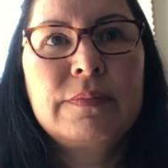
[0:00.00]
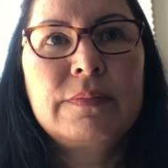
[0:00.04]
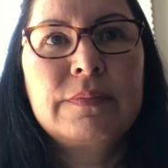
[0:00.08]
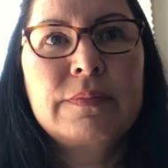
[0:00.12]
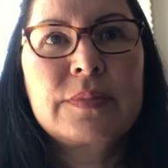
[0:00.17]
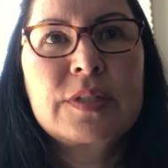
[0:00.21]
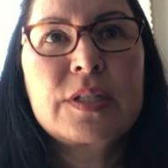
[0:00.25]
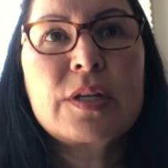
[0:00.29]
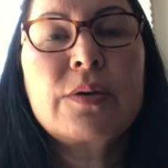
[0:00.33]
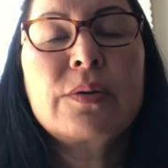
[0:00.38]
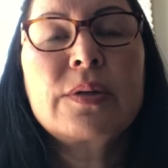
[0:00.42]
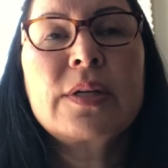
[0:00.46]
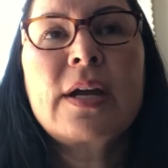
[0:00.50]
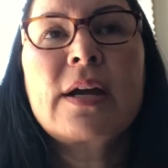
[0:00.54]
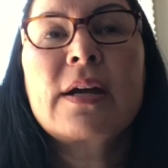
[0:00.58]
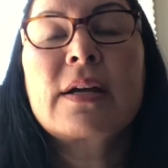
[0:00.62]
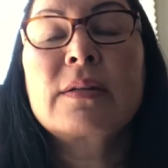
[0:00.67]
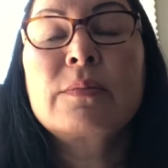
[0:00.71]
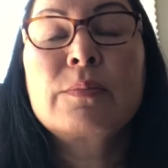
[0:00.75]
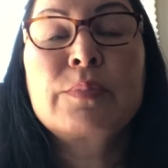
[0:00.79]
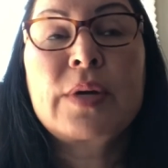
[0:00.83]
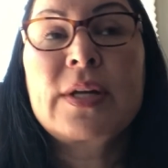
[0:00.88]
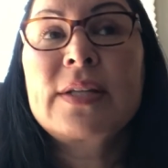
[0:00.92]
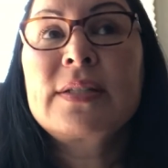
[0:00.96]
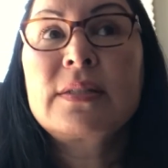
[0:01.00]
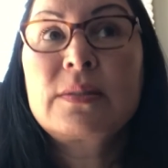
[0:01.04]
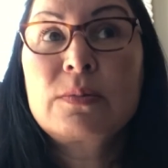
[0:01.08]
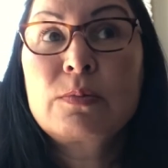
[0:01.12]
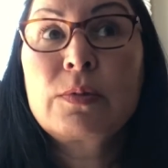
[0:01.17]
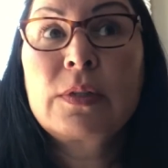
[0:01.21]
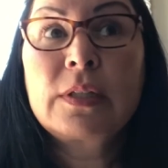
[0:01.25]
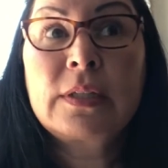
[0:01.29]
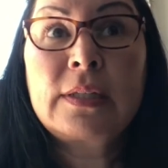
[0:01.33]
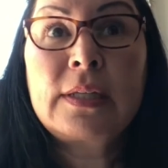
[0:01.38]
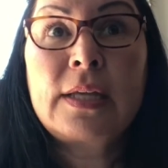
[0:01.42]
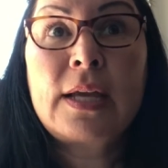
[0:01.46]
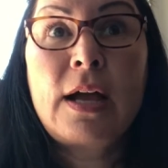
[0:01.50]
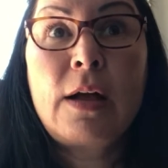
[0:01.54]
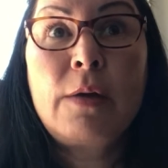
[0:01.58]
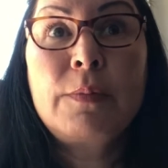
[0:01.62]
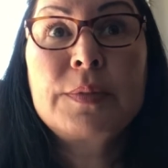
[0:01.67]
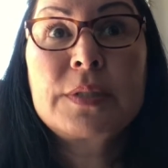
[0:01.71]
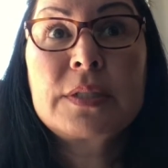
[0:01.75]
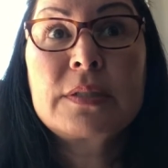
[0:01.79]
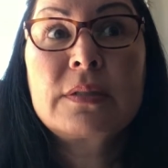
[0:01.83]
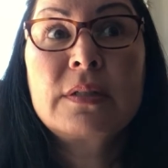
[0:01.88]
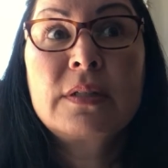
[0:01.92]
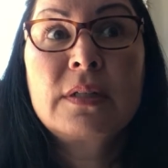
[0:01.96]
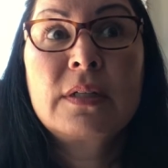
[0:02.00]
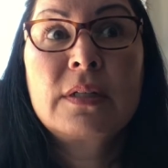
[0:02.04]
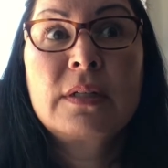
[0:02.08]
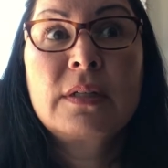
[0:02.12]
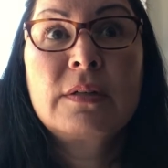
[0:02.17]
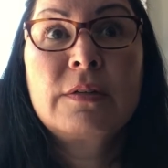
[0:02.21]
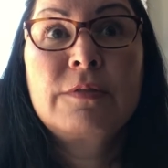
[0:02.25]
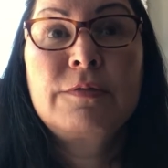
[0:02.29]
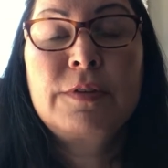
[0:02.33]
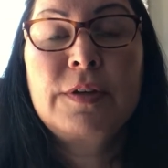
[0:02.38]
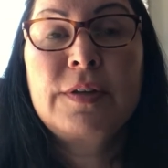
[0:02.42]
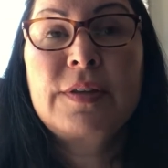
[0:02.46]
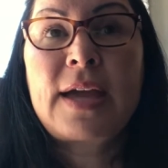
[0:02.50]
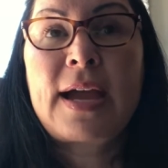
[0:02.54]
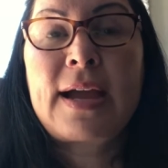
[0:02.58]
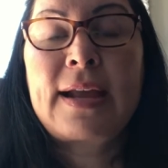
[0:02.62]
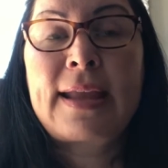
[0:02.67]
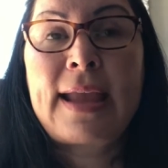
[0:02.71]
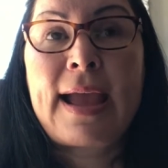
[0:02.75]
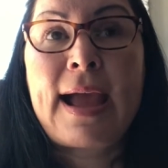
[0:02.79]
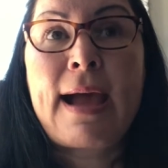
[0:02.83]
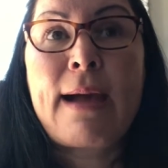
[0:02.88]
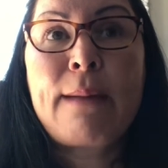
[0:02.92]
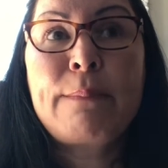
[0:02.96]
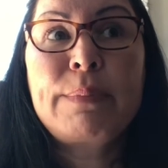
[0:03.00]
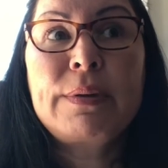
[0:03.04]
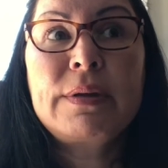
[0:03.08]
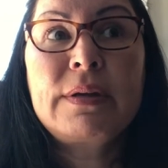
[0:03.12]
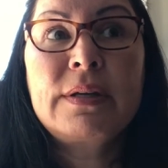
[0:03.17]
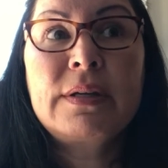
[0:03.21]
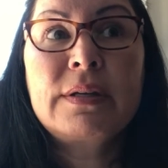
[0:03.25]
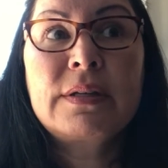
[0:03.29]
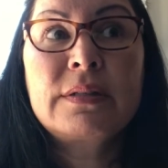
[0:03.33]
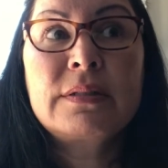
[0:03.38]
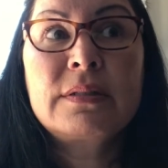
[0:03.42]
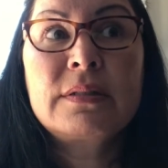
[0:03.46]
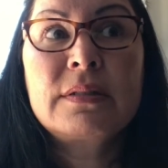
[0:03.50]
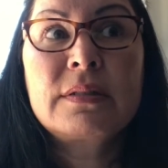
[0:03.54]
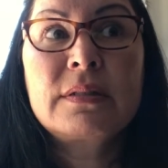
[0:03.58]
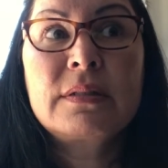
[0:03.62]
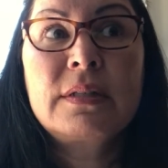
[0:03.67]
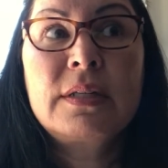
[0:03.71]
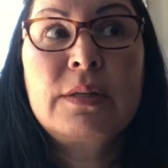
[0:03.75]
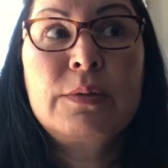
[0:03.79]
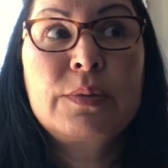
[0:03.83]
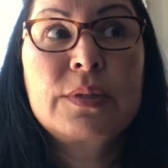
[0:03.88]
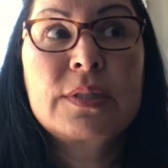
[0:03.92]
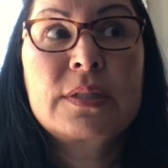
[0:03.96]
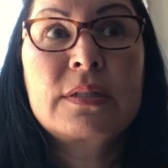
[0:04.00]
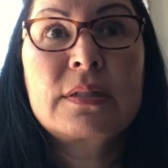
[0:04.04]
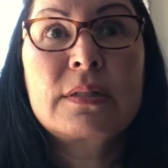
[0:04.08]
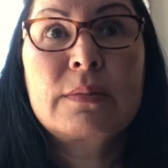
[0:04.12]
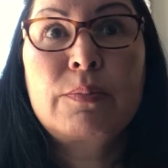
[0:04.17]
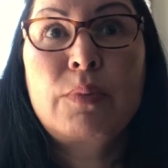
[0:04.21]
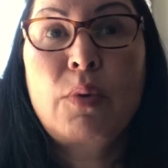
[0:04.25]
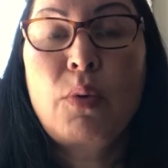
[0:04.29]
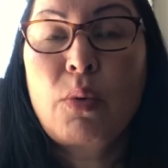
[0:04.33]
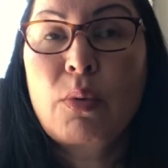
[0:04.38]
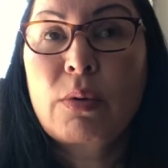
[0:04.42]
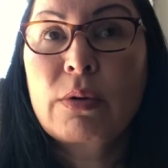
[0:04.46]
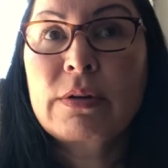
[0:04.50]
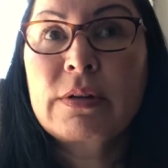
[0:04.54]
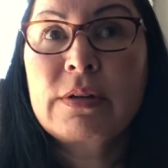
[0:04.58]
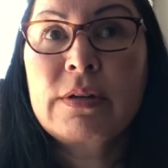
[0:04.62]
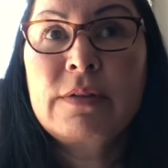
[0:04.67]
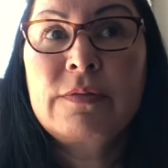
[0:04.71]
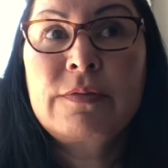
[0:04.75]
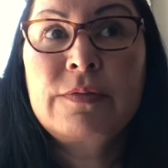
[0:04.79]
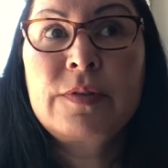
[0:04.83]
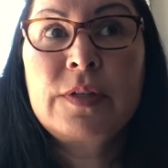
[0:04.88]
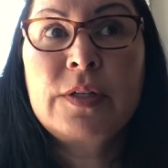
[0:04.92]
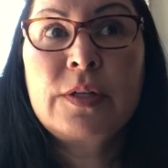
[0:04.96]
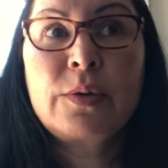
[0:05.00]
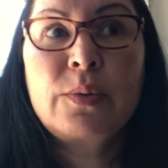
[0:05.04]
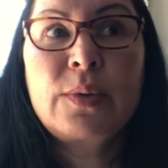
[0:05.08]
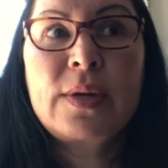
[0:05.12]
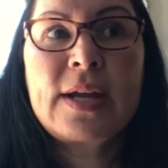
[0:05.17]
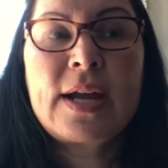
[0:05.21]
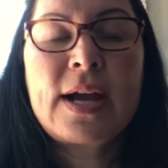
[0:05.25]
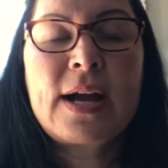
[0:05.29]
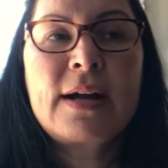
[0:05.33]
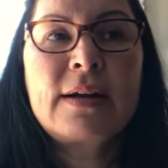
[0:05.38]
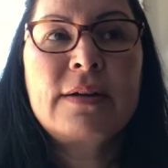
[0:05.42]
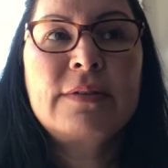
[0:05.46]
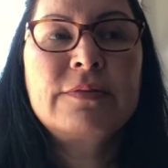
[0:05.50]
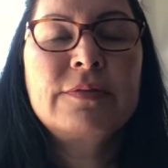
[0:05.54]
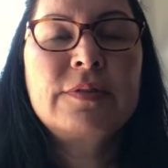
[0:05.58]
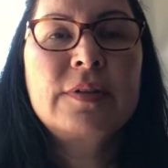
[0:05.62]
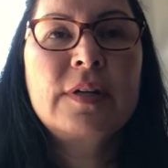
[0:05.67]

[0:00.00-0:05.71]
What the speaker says: So yeah, Brent really helped fill that gap, and he was supportive. We have